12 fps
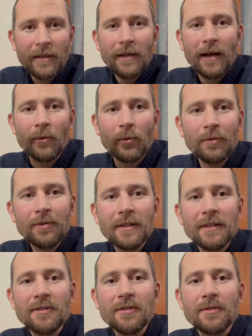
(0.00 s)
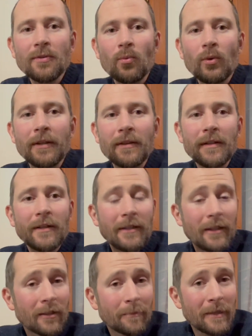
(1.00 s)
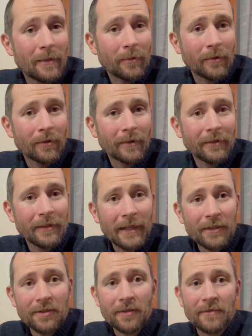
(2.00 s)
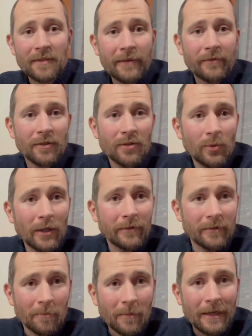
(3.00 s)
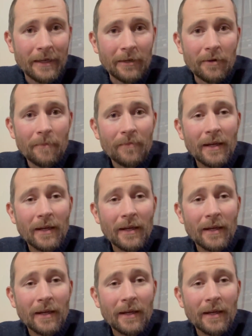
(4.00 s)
I wrote this with young people around the ages of 7 to 12 in mind.